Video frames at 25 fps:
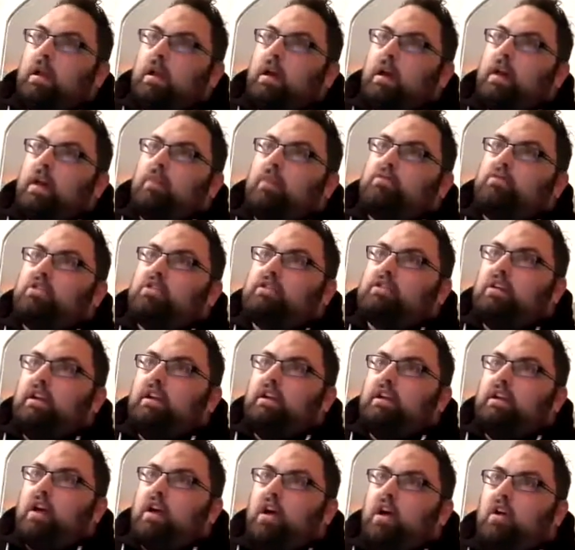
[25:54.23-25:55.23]
And I'm just
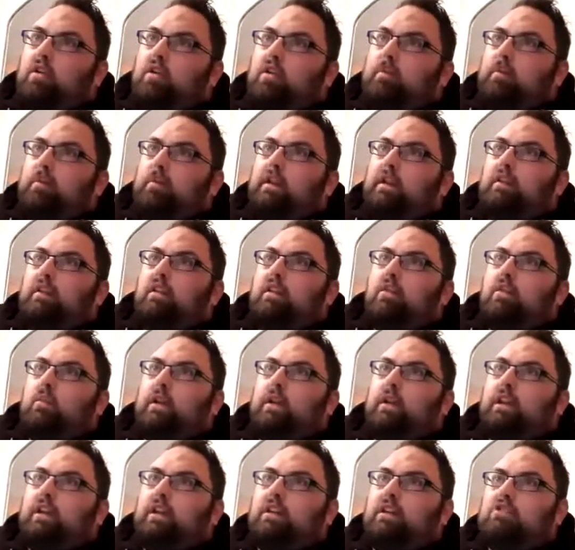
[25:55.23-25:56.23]
kind of hoping that
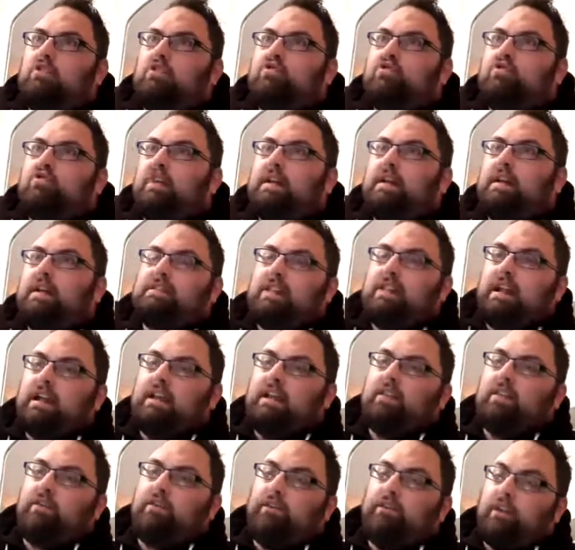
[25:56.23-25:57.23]
we can translate the